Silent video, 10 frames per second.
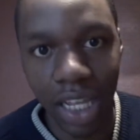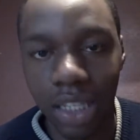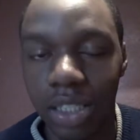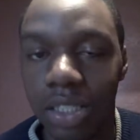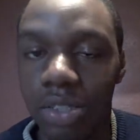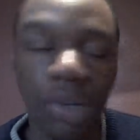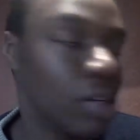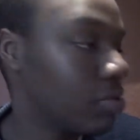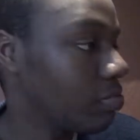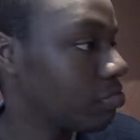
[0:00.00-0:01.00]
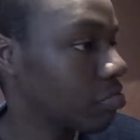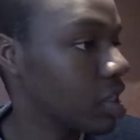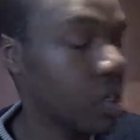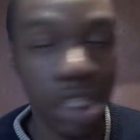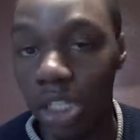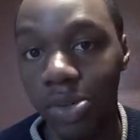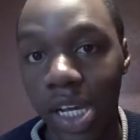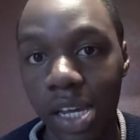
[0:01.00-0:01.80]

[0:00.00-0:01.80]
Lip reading: And, well, until